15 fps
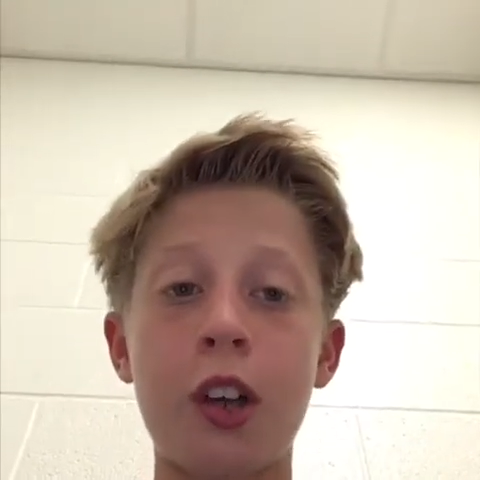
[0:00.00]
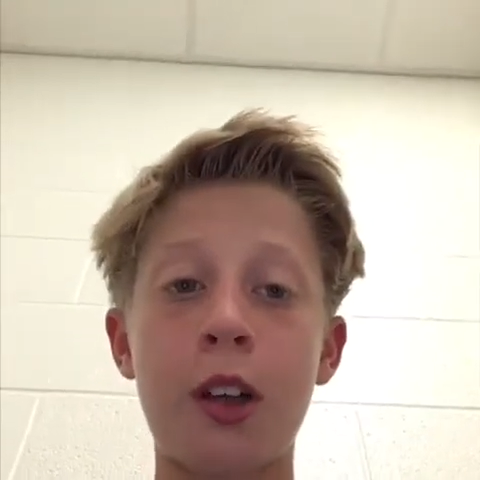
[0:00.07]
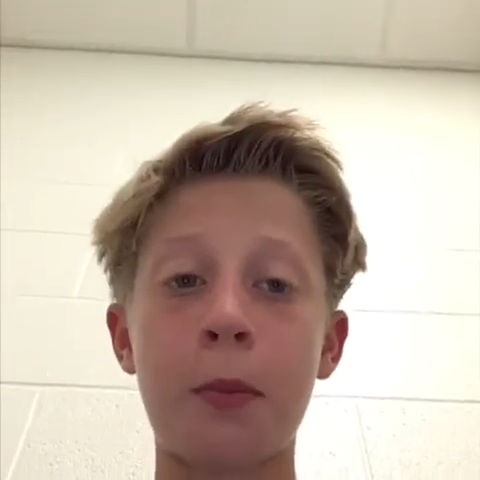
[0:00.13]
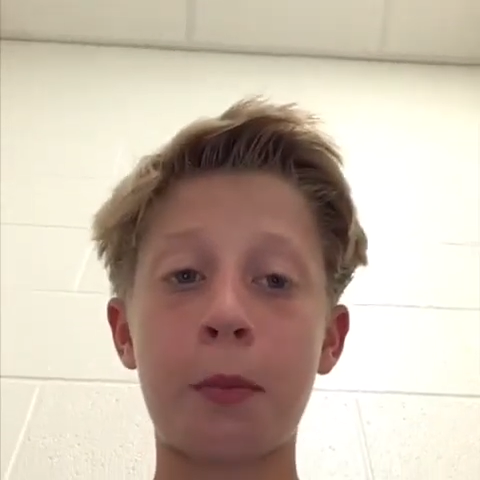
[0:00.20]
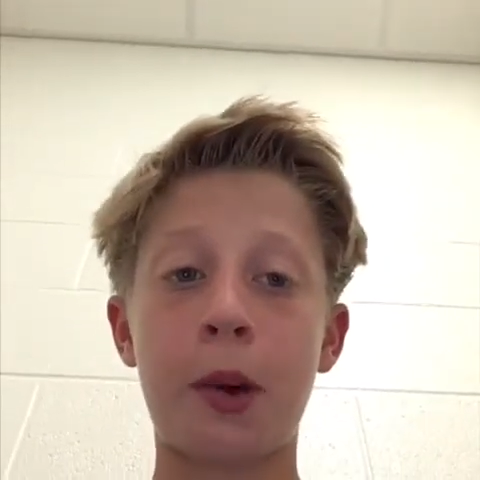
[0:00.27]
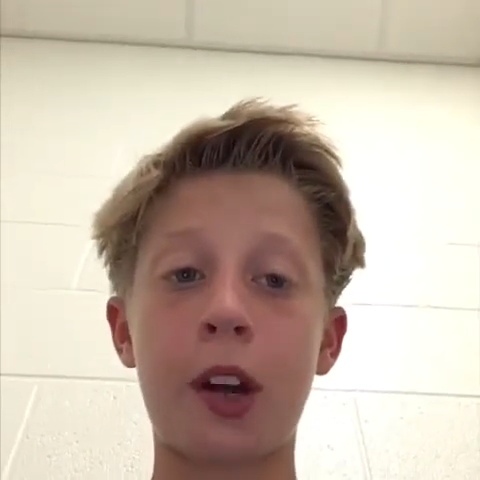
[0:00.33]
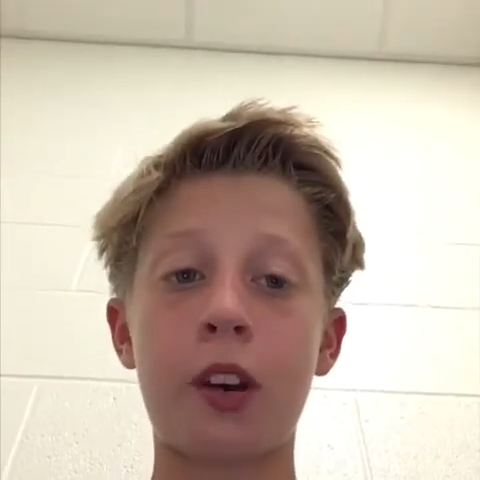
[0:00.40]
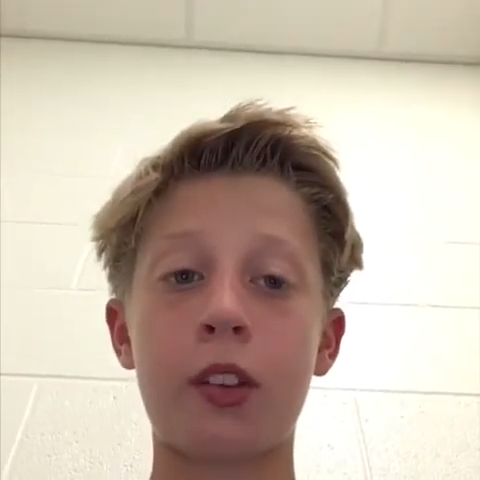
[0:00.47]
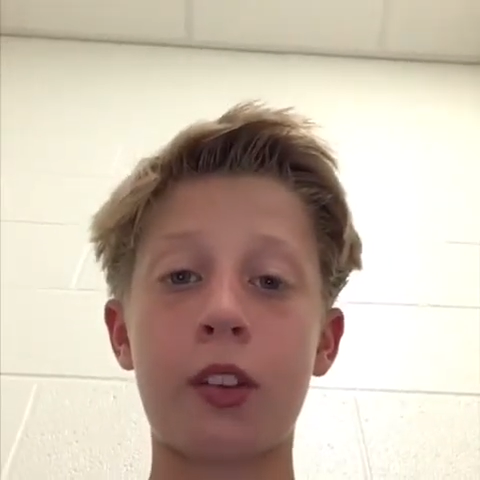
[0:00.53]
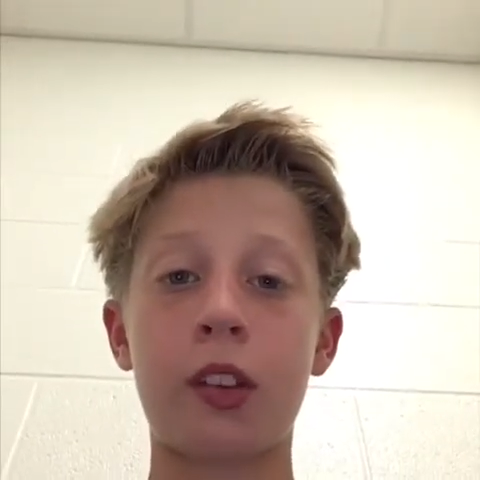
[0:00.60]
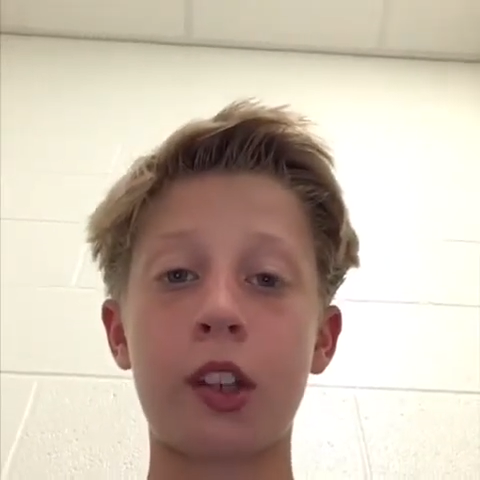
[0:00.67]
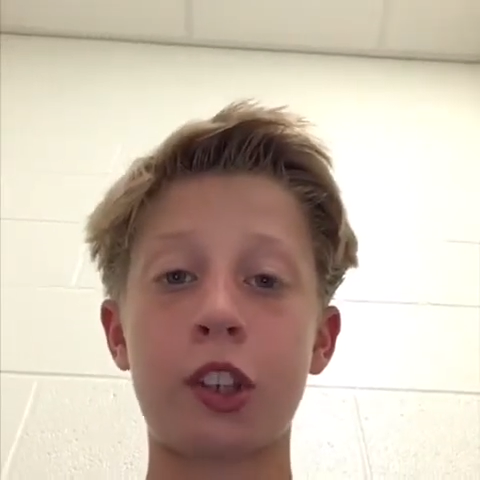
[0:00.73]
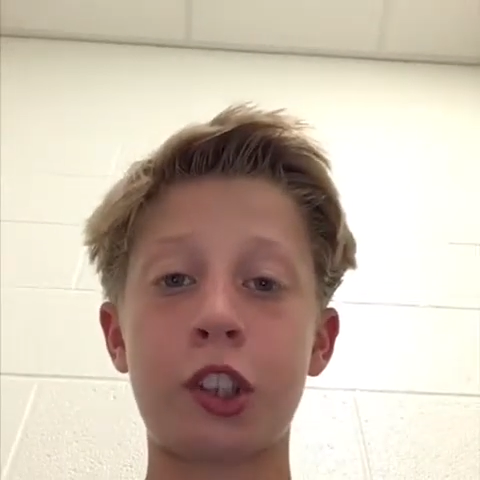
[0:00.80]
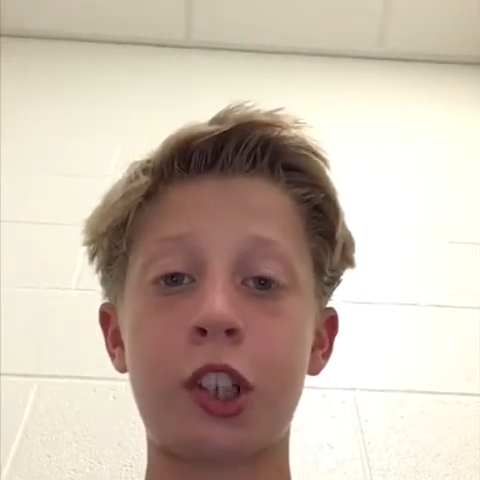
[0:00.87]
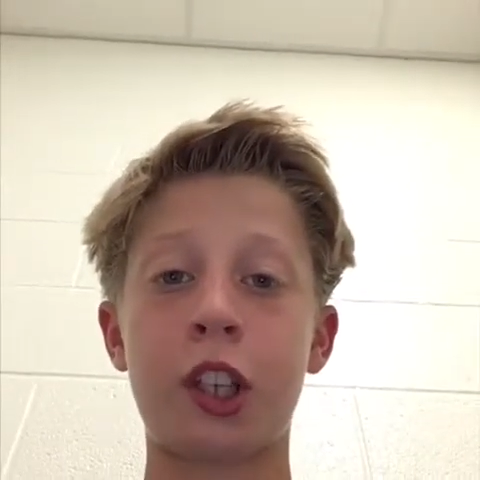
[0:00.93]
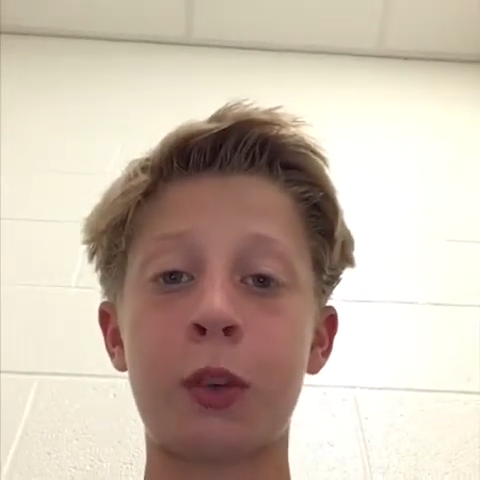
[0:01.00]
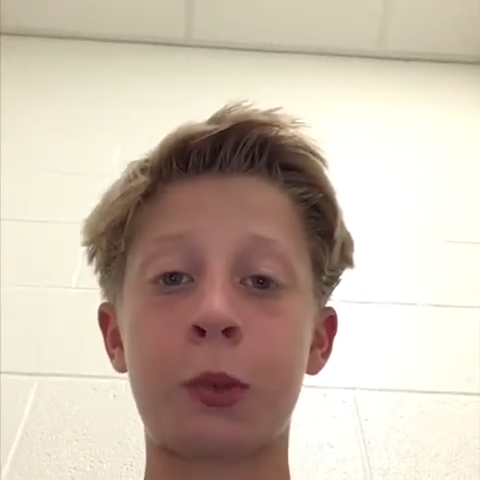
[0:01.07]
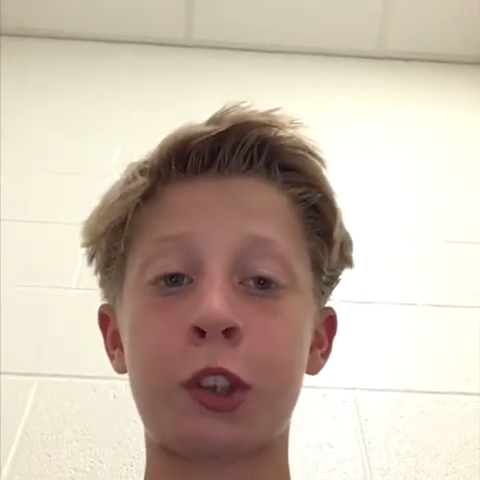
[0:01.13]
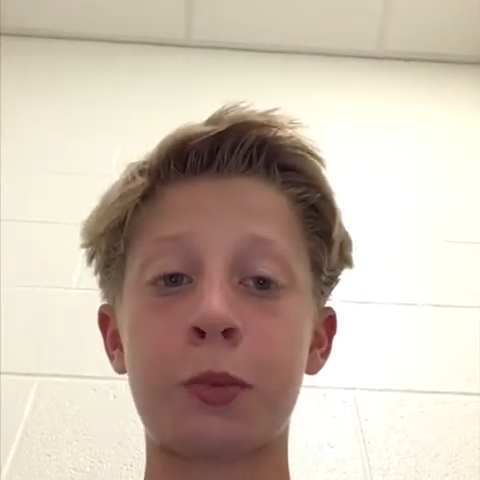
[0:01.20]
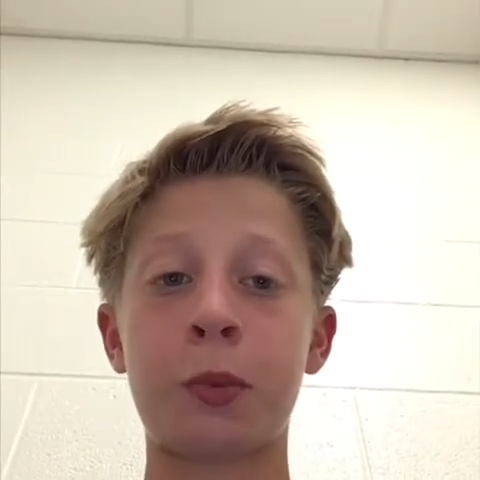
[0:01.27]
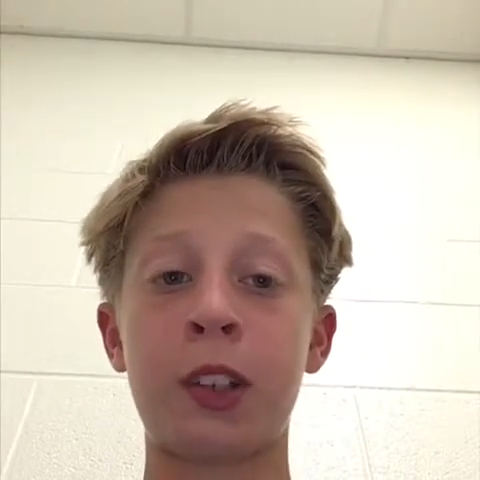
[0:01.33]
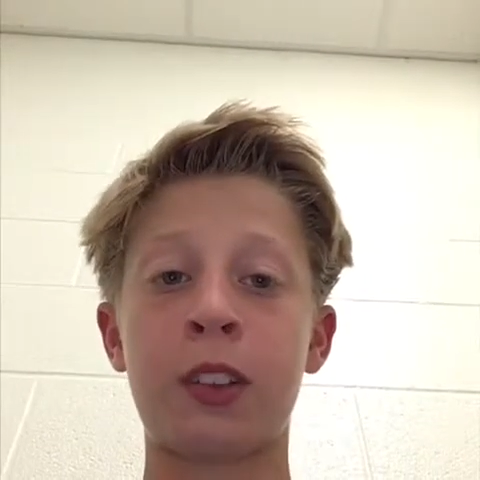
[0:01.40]
and better than the genie,
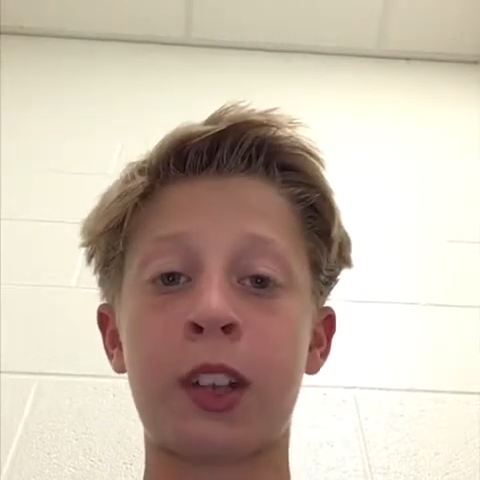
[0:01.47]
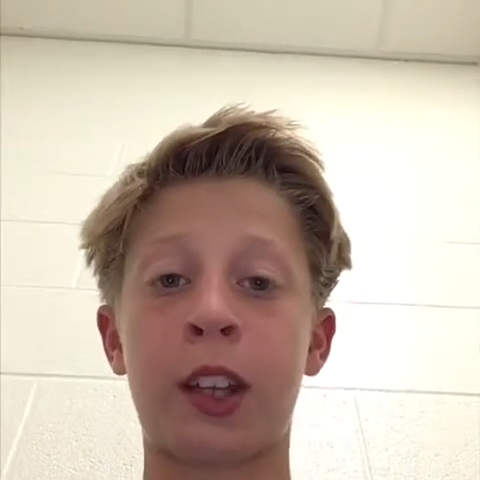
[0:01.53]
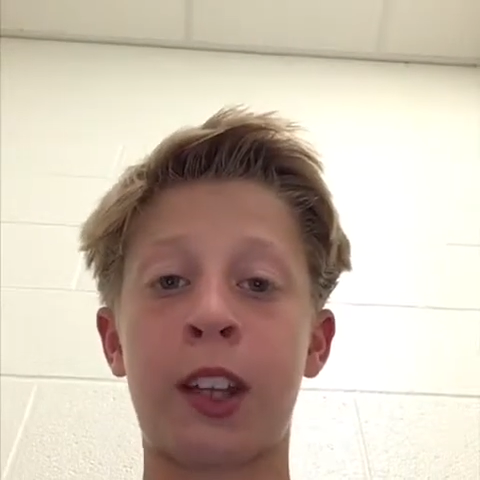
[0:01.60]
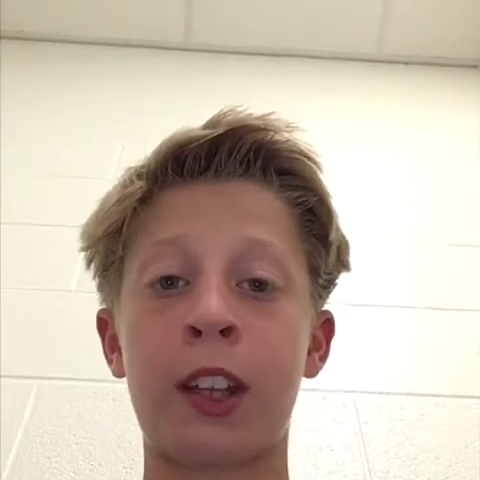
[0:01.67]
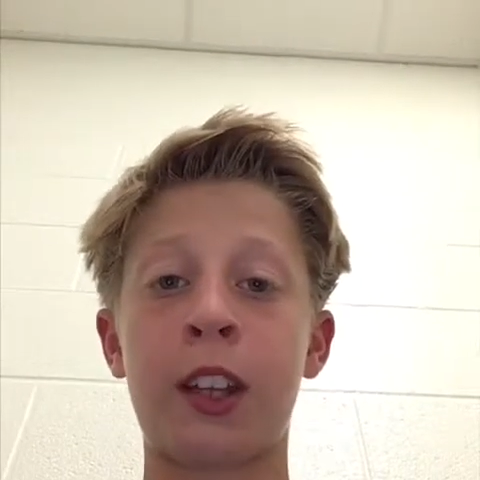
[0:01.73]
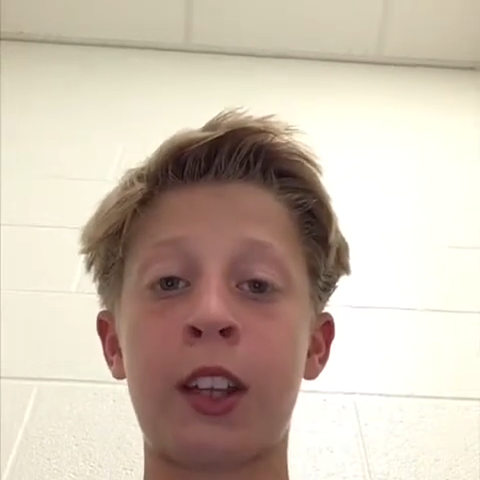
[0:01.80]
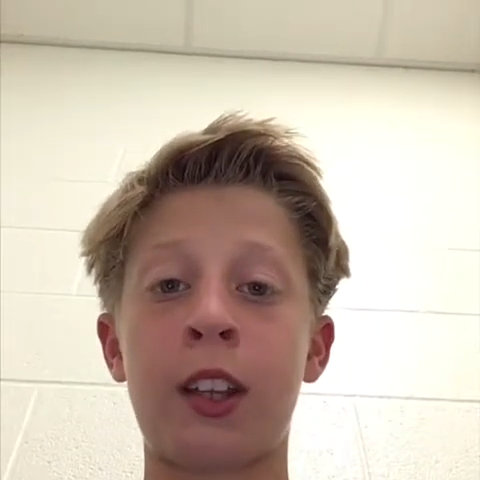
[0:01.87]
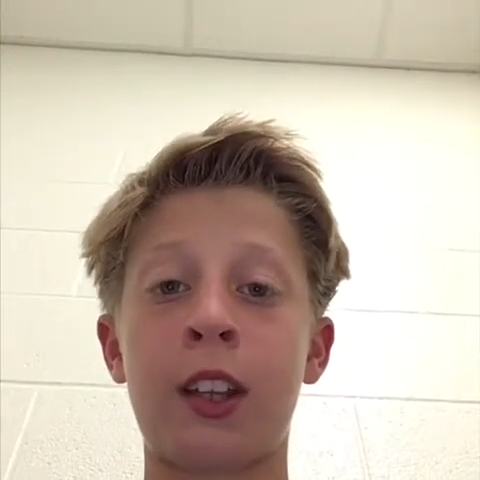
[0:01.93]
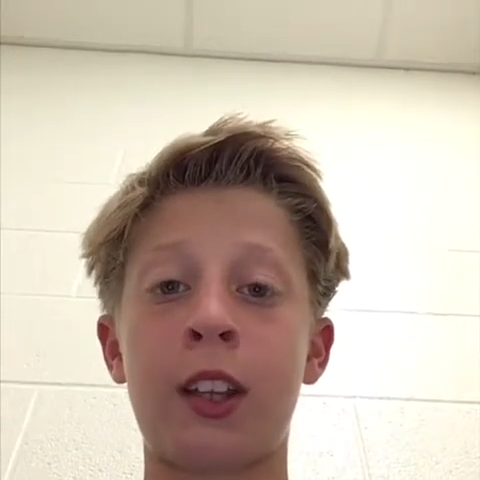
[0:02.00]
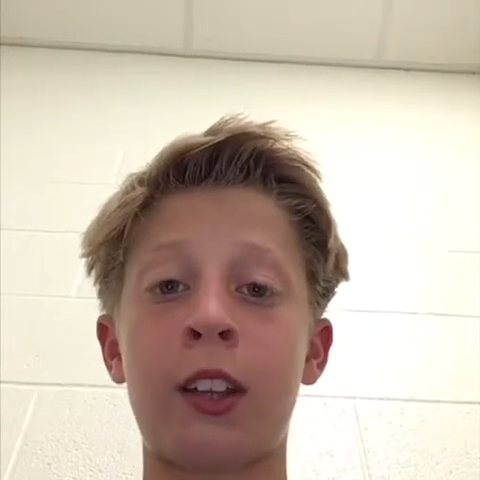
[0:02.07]
which means that he